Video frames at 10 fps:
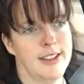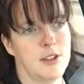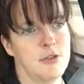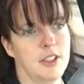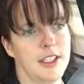
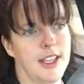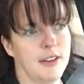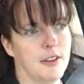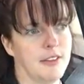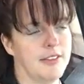It's really not
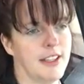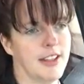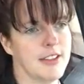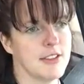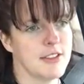none
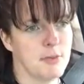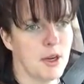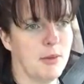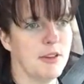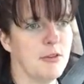of this is
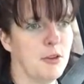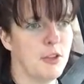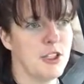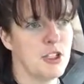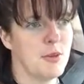probably the food
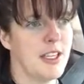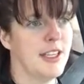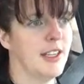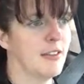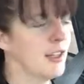you should be
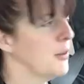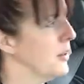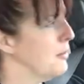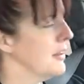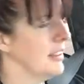eating for your
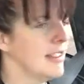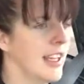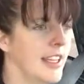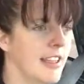one meal a day